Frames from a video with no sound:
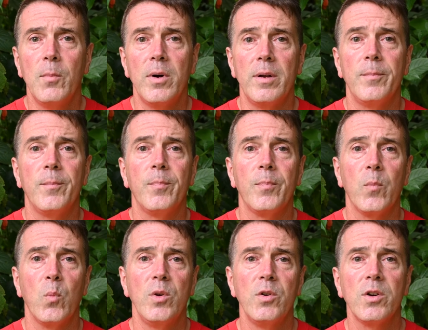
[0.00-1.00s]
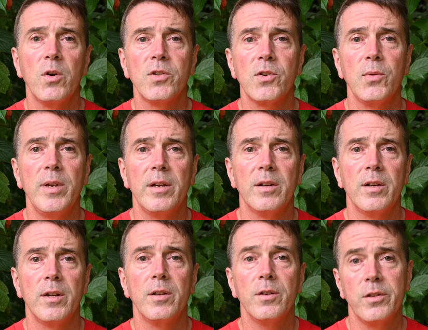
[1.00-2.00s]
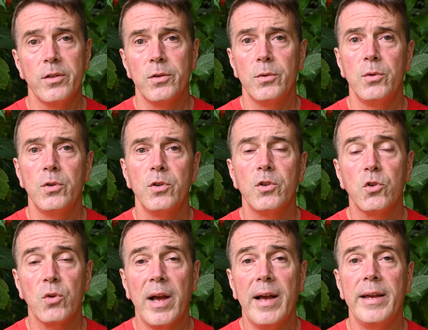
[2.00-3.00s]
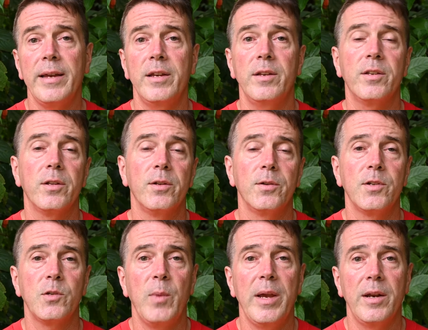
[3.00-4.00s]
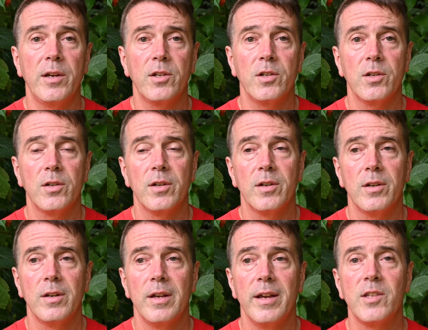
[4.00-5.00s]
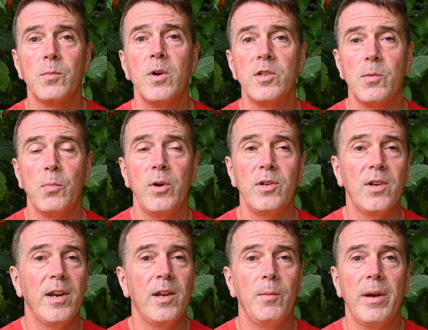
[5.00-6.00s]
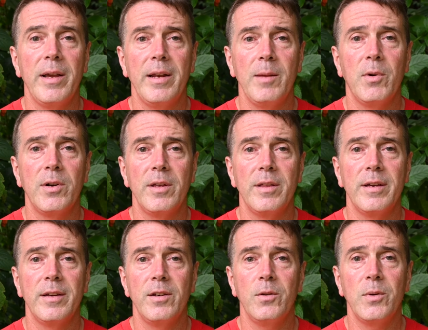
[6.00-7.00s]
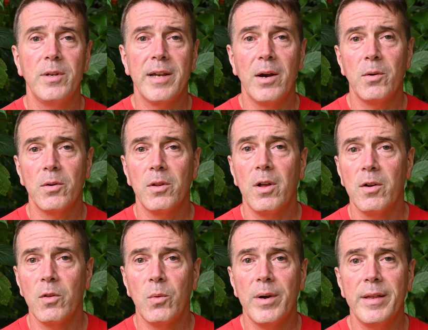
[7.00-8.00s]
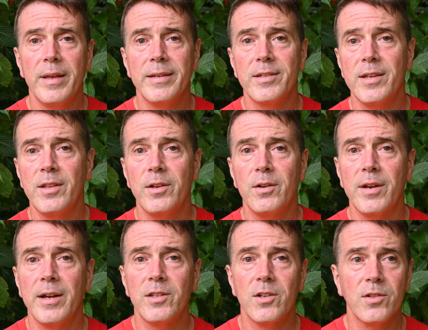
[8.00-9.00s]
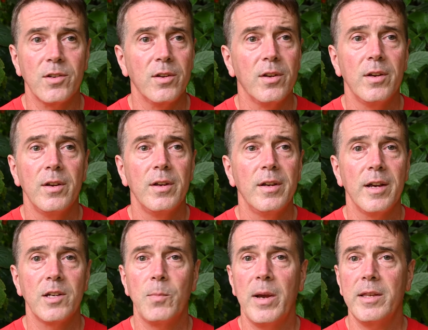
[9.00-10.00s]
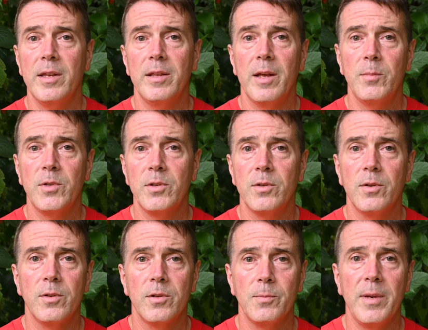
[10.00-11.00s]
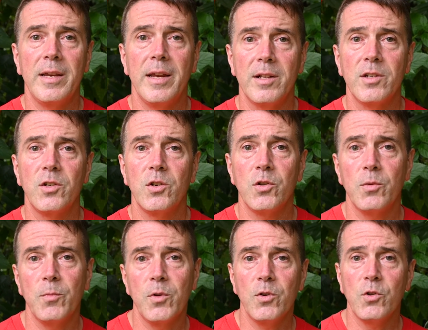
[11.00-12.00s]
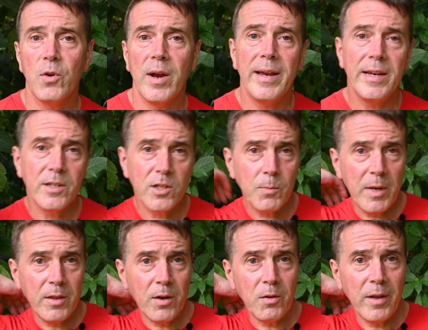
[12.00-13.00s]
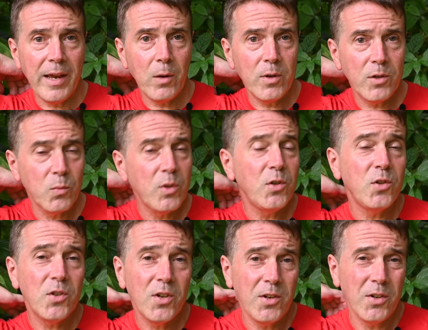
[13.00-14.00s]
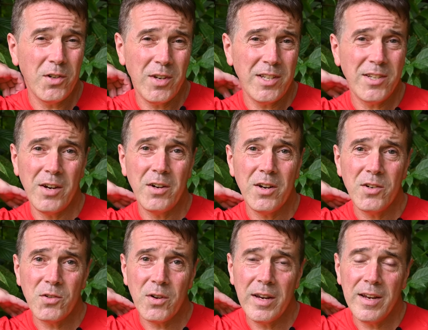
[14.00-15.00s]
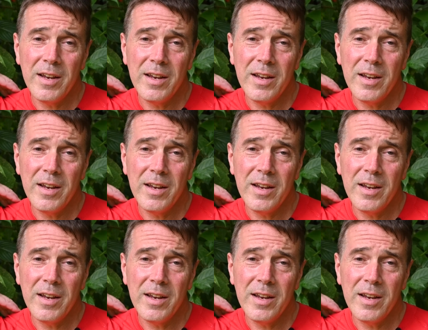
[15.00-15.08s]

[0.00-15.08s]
But when you're in Costa Rica, do try to learn Spanish. It's much appreciated by anybody that you encounter along the way. They see that you're not just expecting them to speak English, you're trying to speak their language, which you should. It's their country.